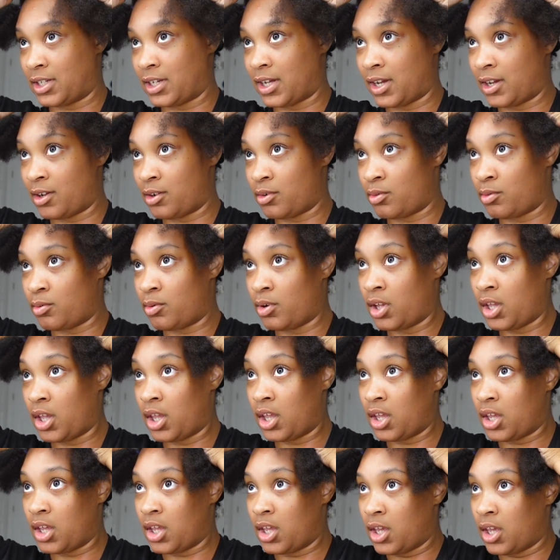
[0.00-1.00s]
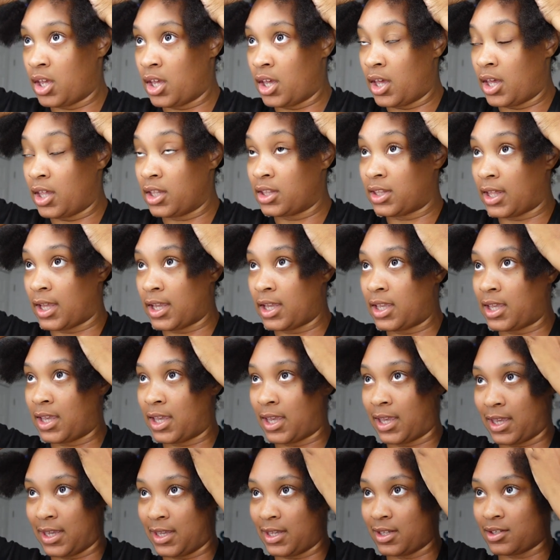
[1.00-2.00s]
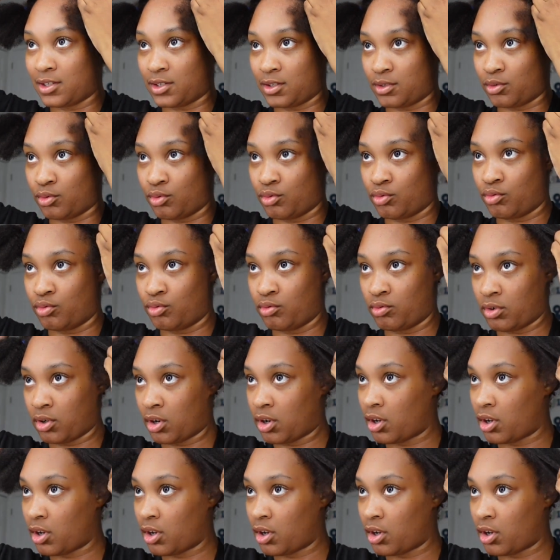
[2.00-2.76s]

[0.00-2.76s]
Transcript: out they canceled